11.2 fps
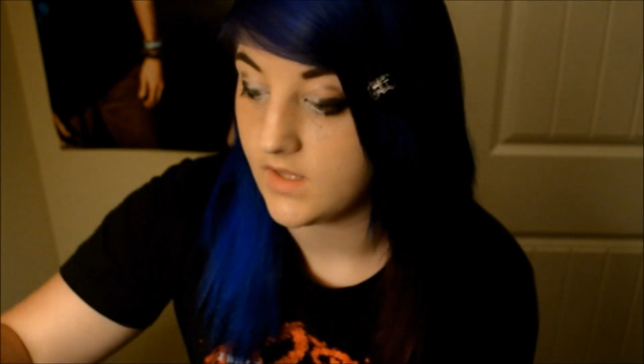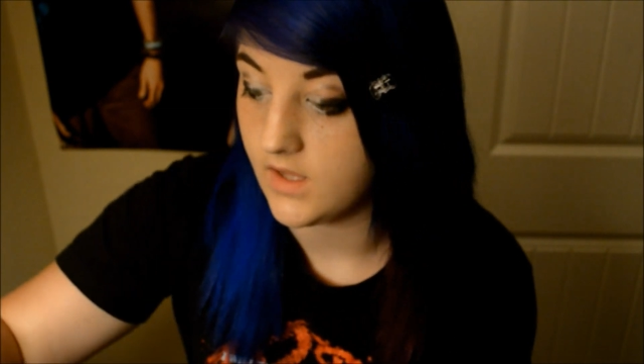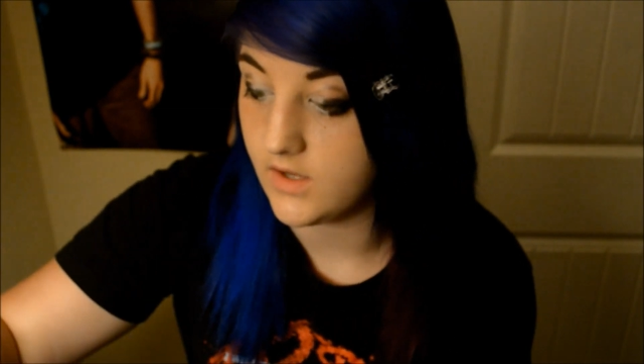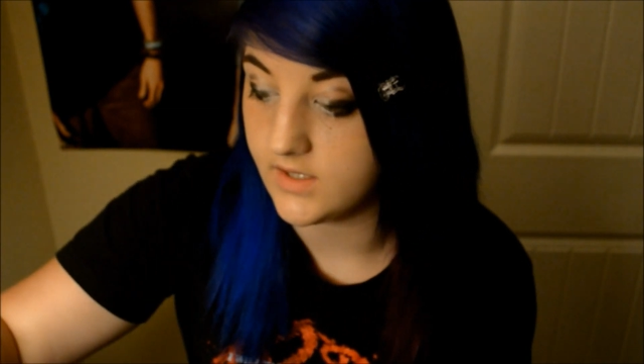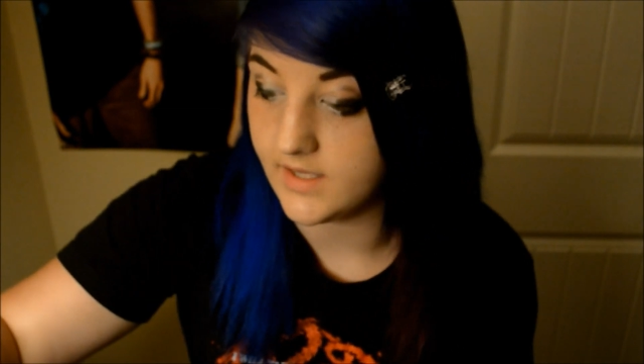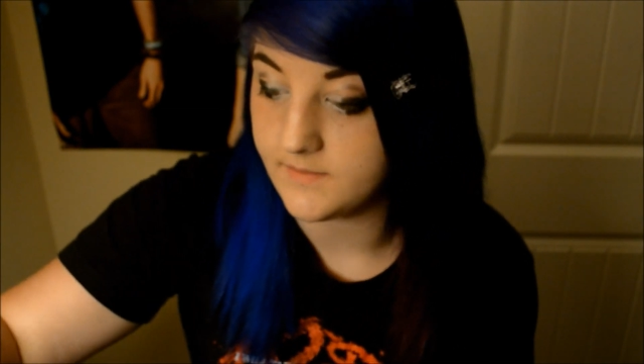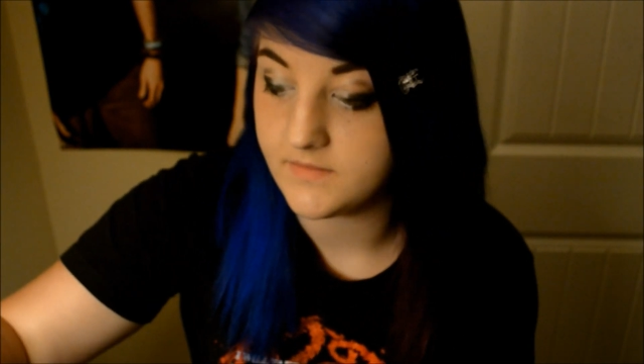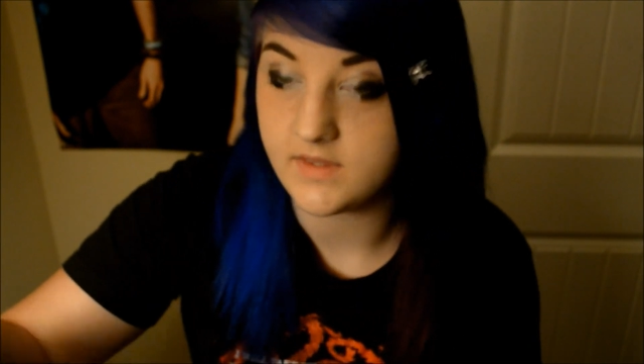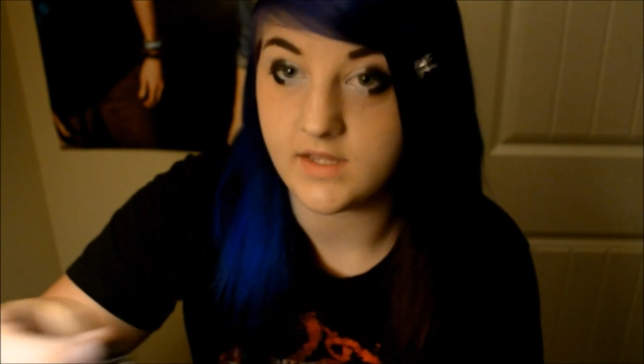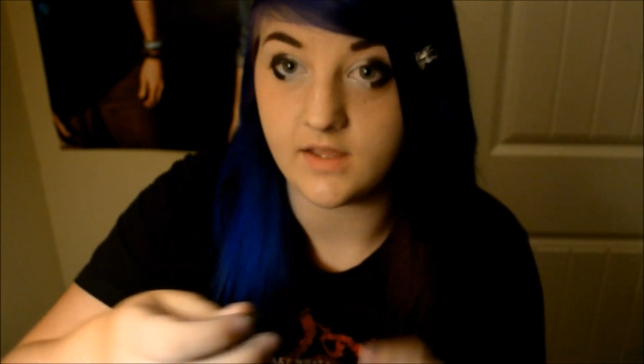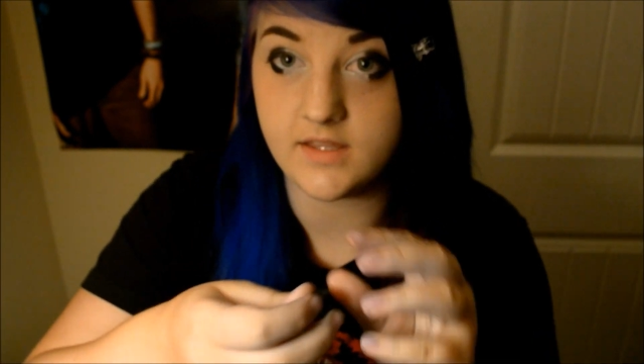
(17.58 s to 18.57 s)
Okay,
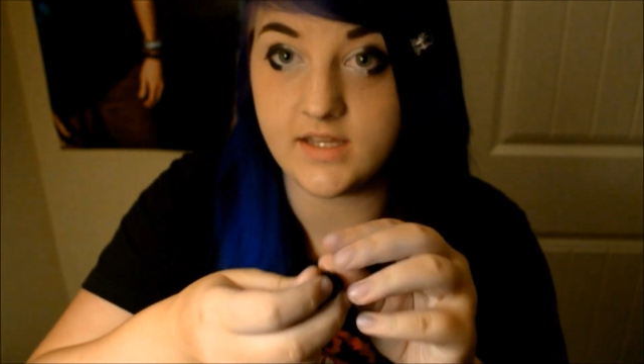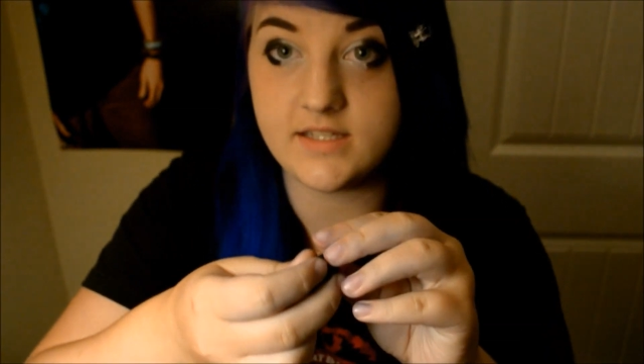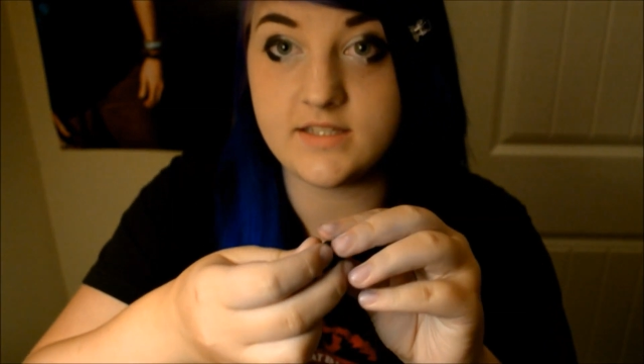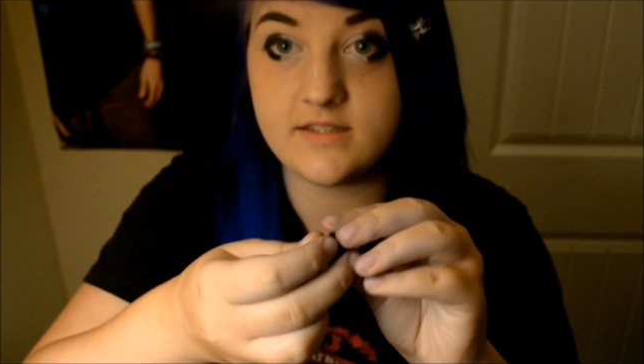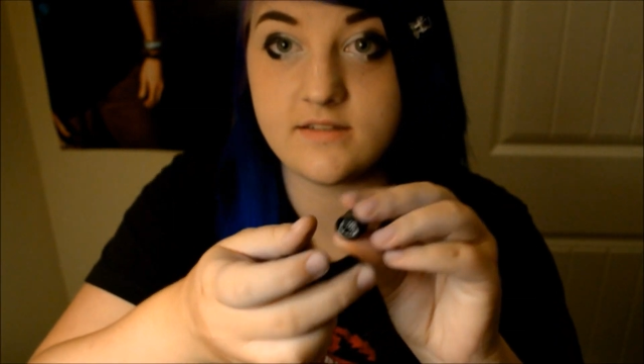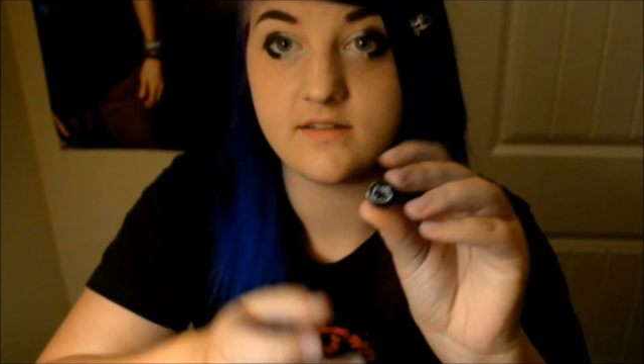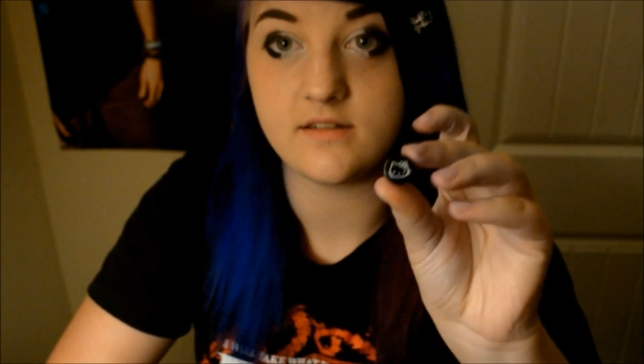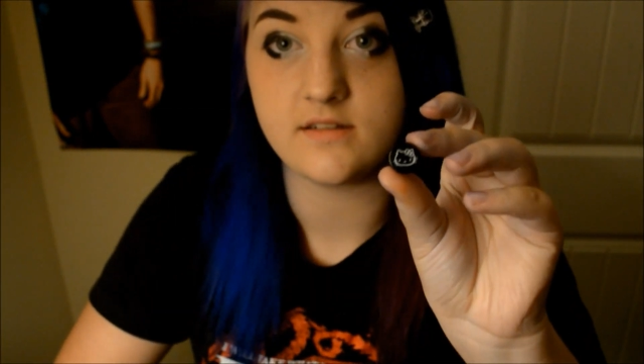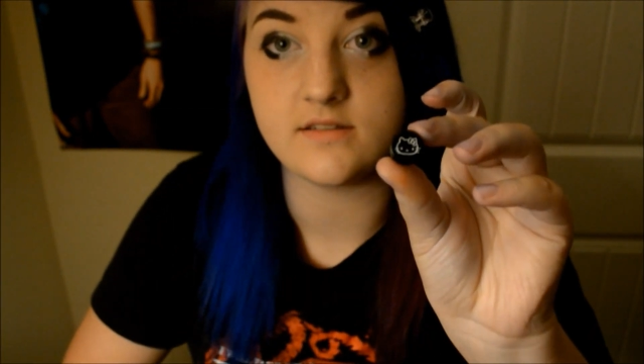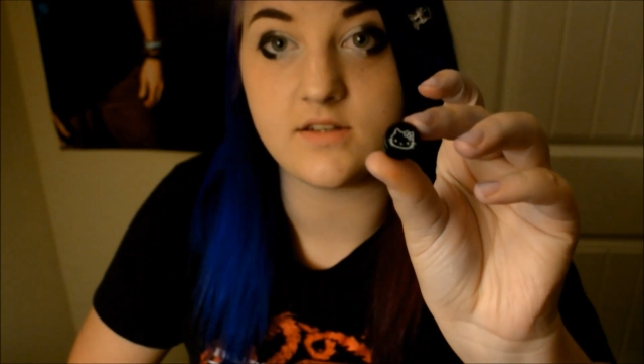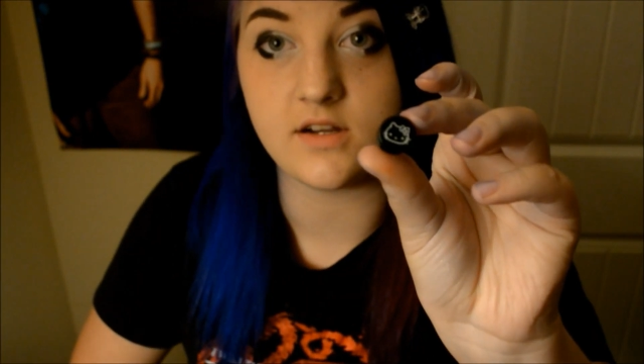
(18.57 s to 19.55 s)
now these,
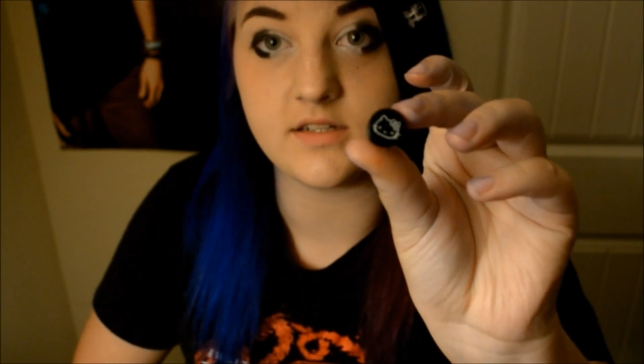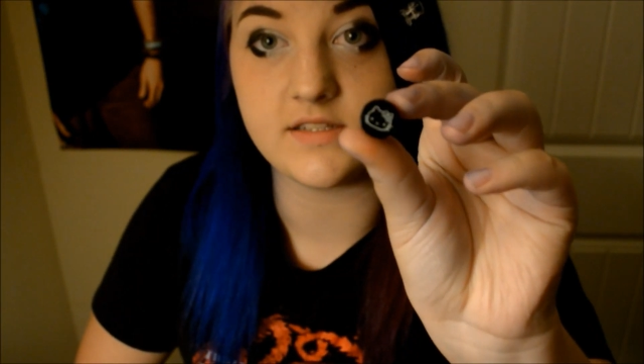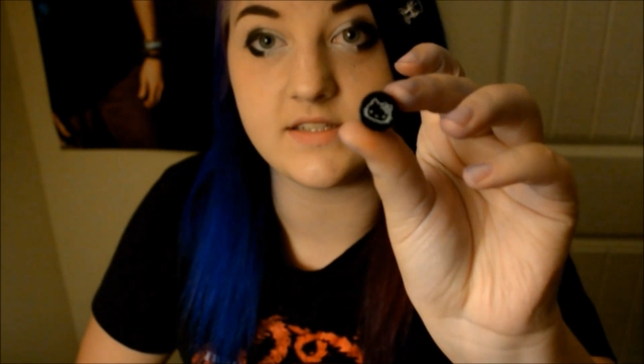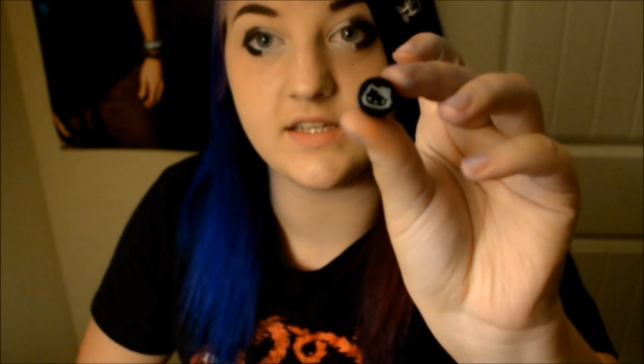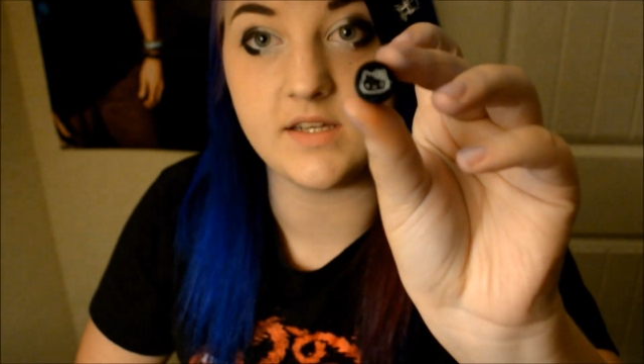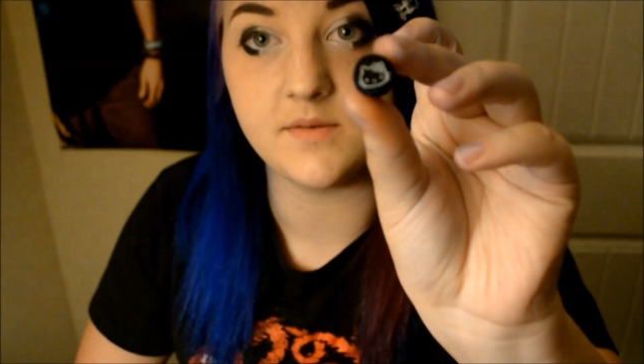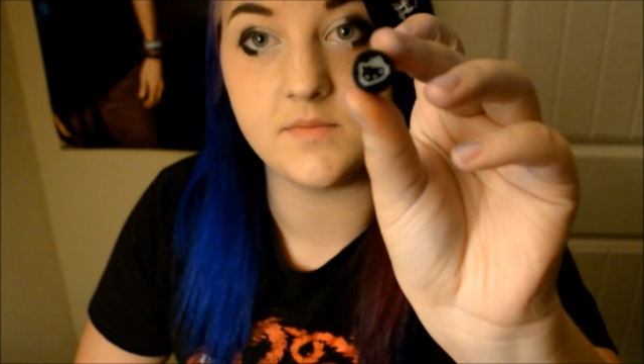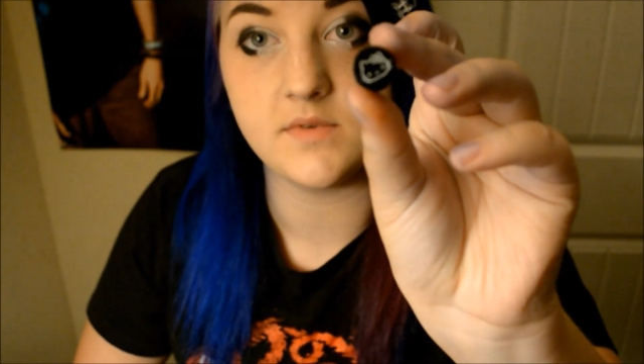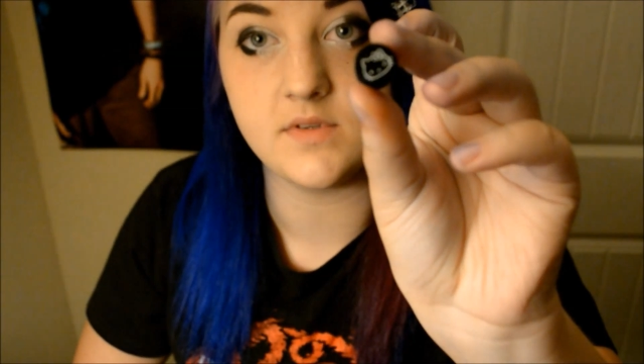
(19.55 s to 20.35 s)
it's hard to see them,